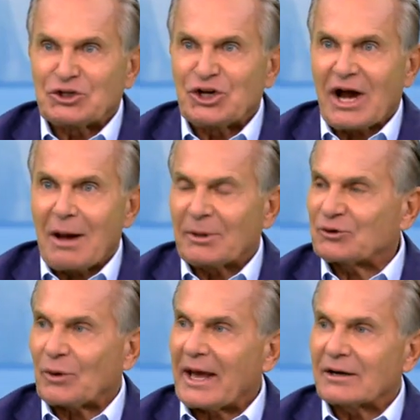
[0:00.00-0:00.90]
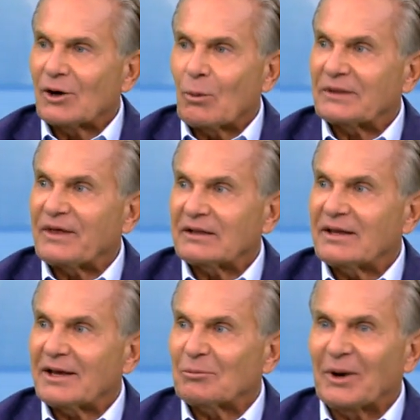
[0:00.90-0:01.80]
it's geometry. I don't know what they
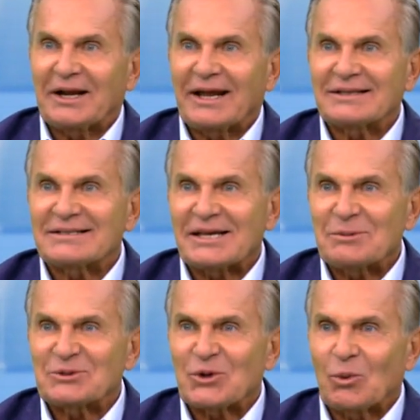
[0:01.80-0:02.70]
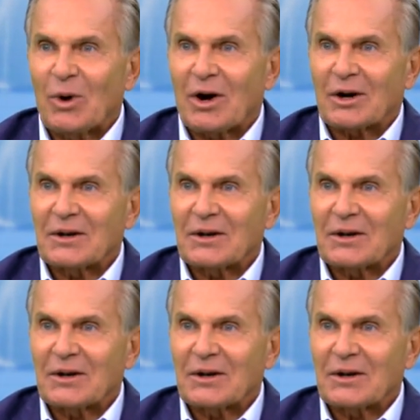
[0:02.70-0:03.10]
did, yes, but it, it, seems to work.